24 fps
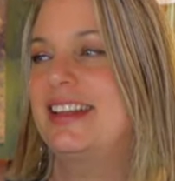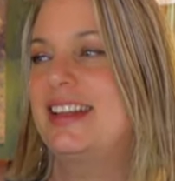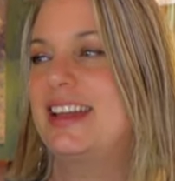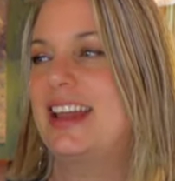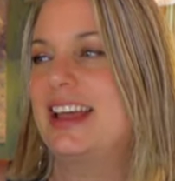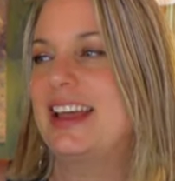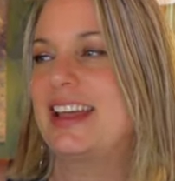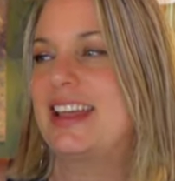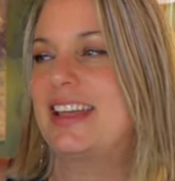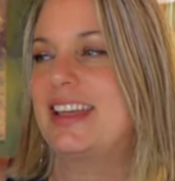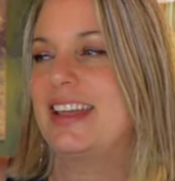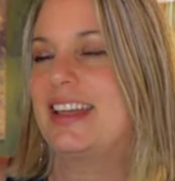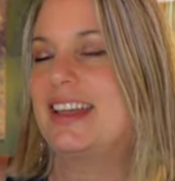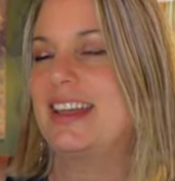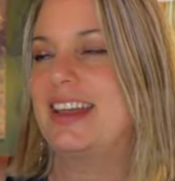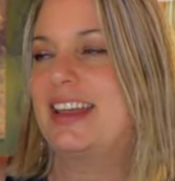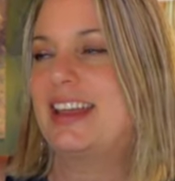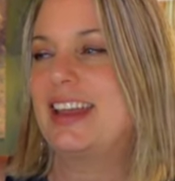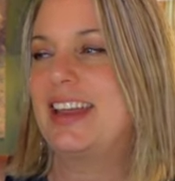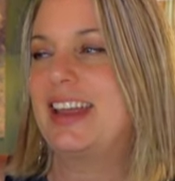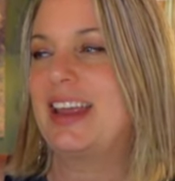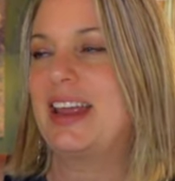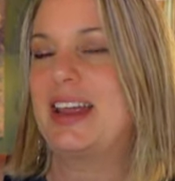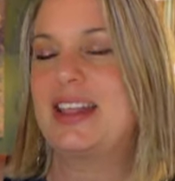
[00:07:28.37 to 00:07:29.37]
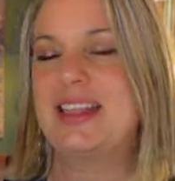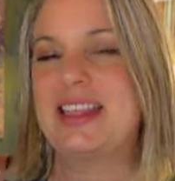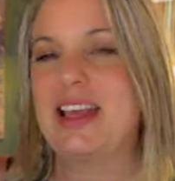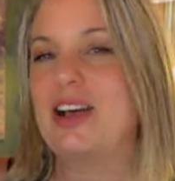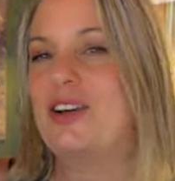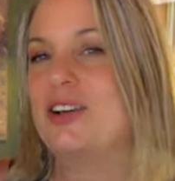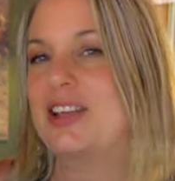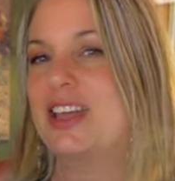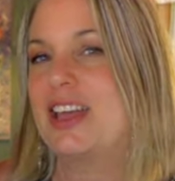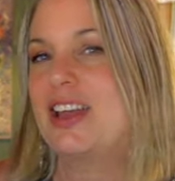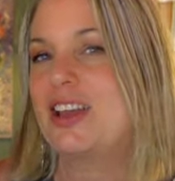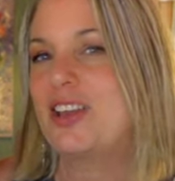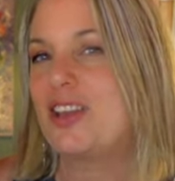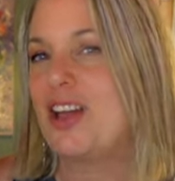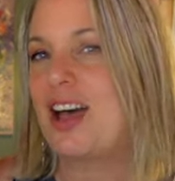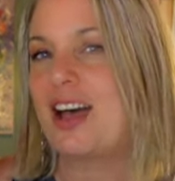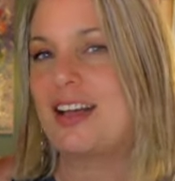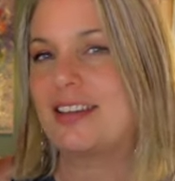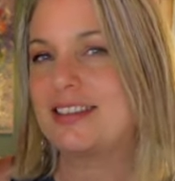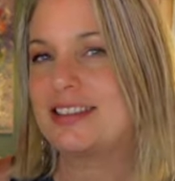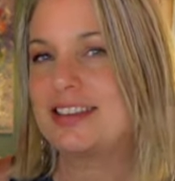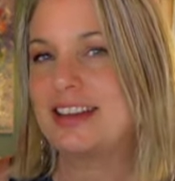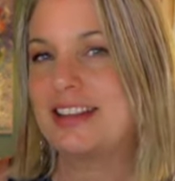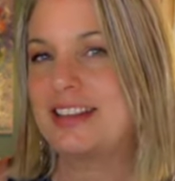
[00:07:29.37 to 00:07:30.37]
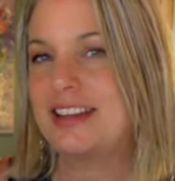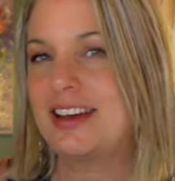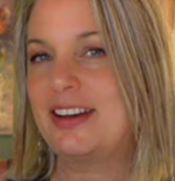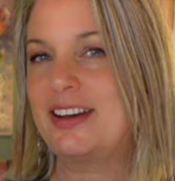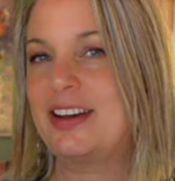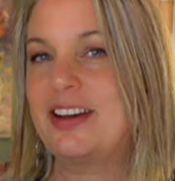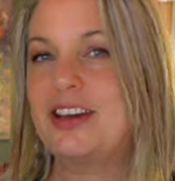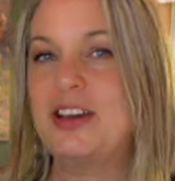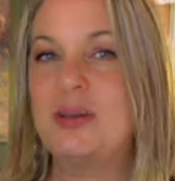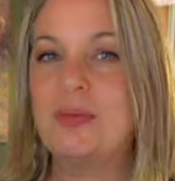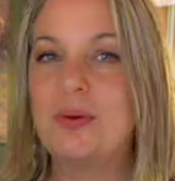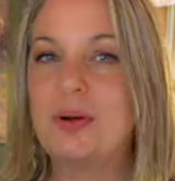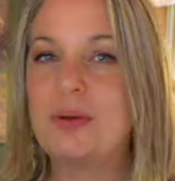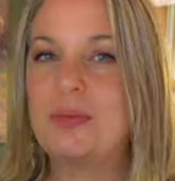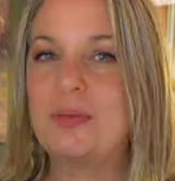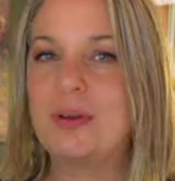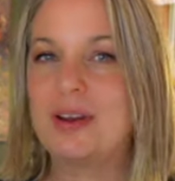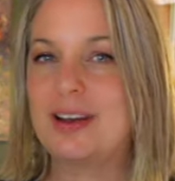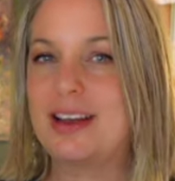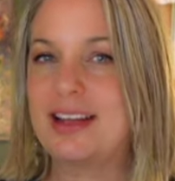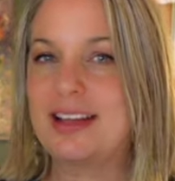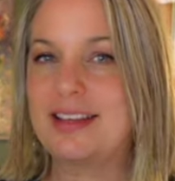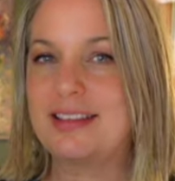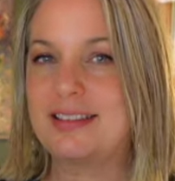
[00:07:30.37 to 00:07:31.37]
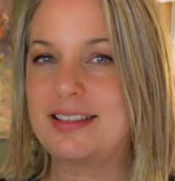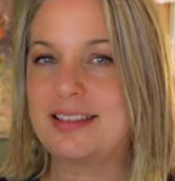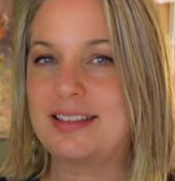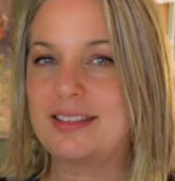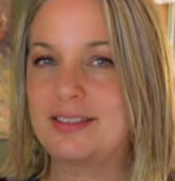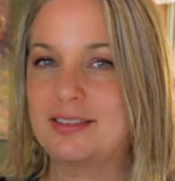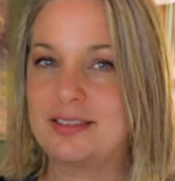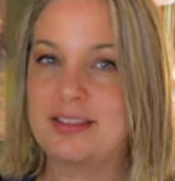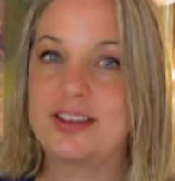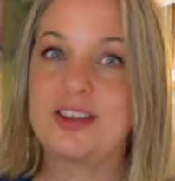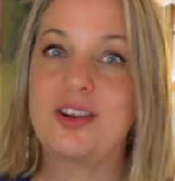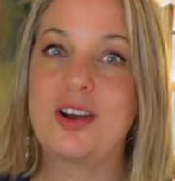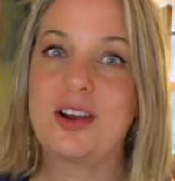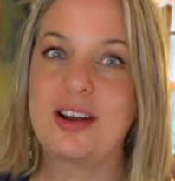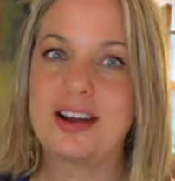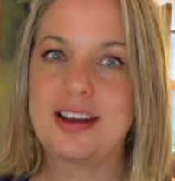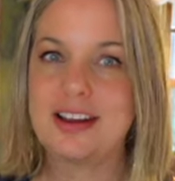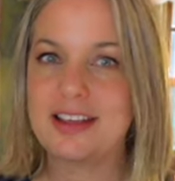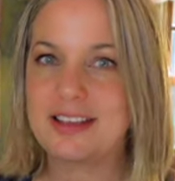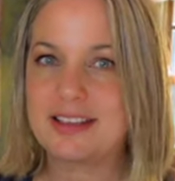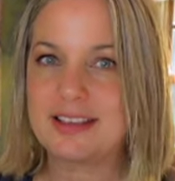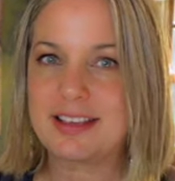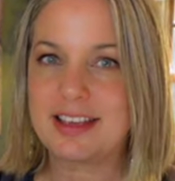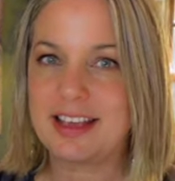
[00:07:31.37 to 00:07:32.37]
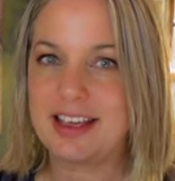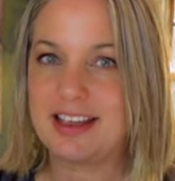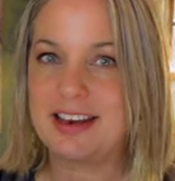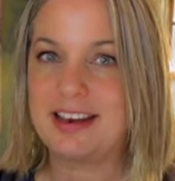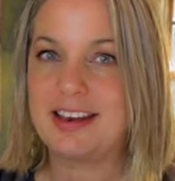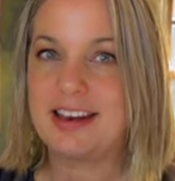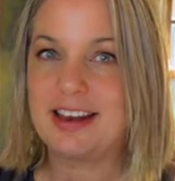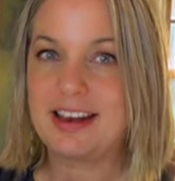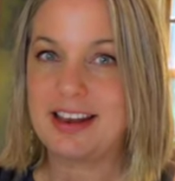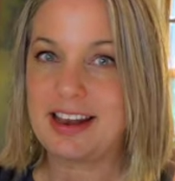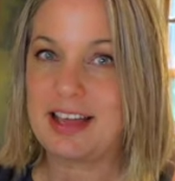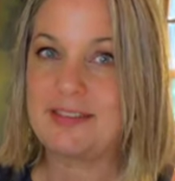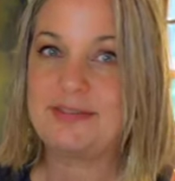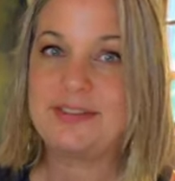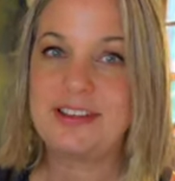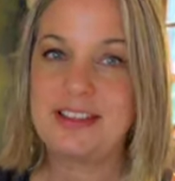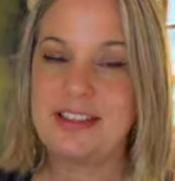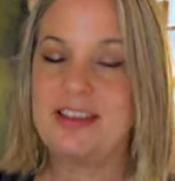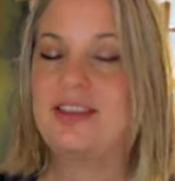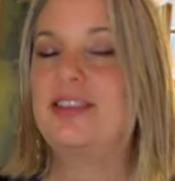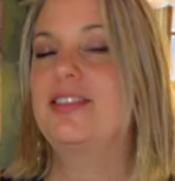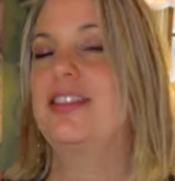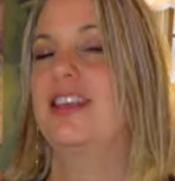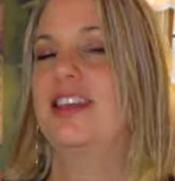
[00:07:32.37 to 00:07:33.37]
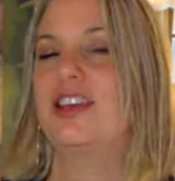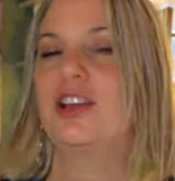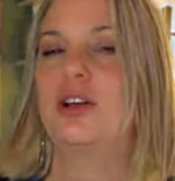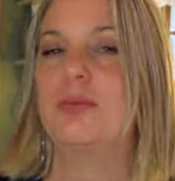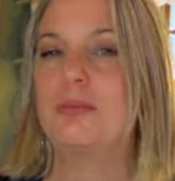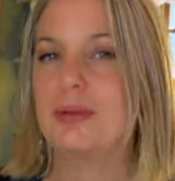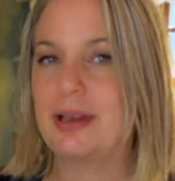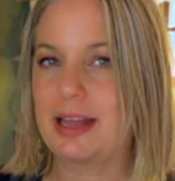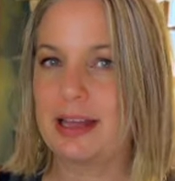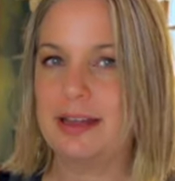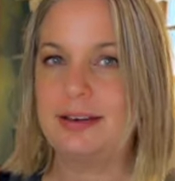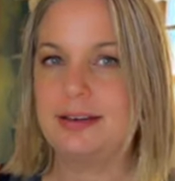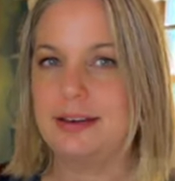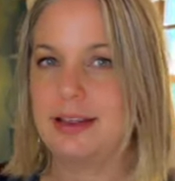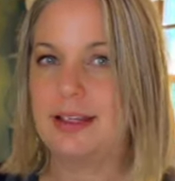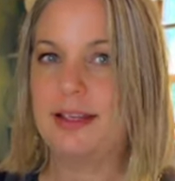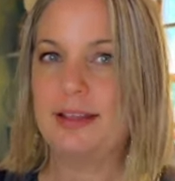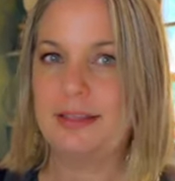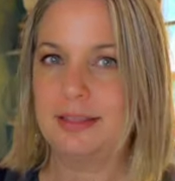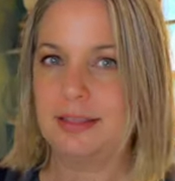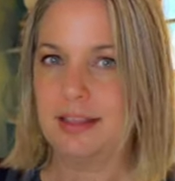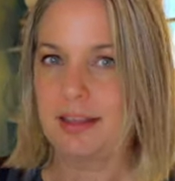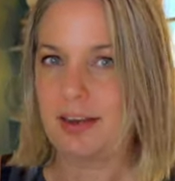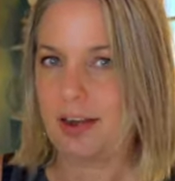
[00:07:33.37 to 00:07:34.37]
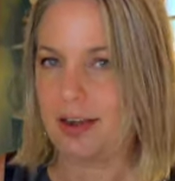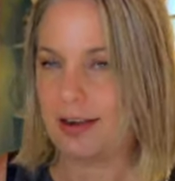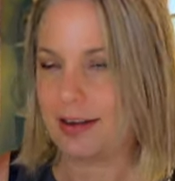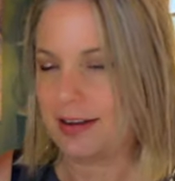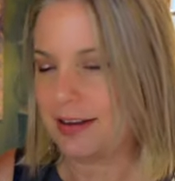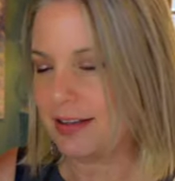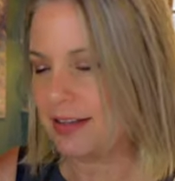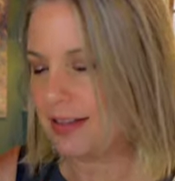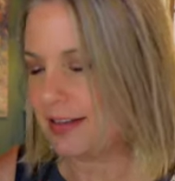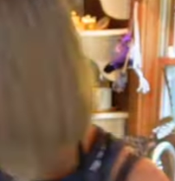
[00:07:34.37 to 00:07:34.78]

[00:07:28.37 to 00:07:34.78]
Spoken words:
like, they'll get lost in there and you won't realize that there's a garlic skin left in there, and then you'll blend in the garlic